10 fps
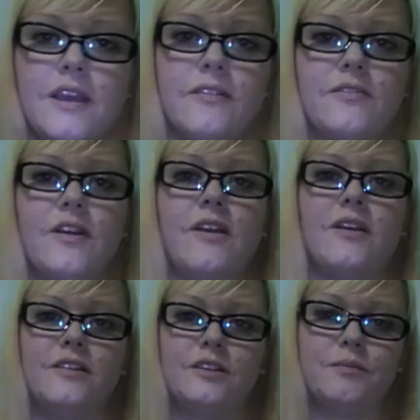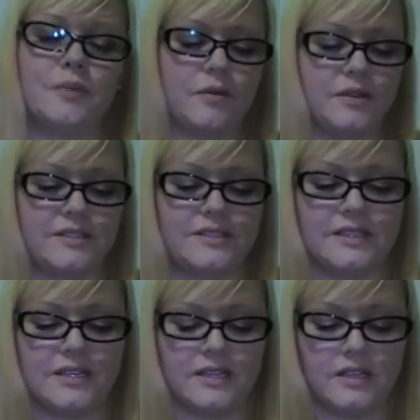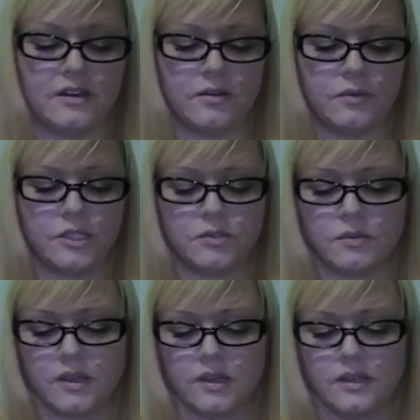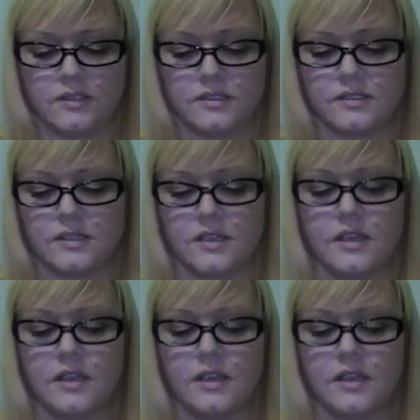we have our little bonus CD here, which was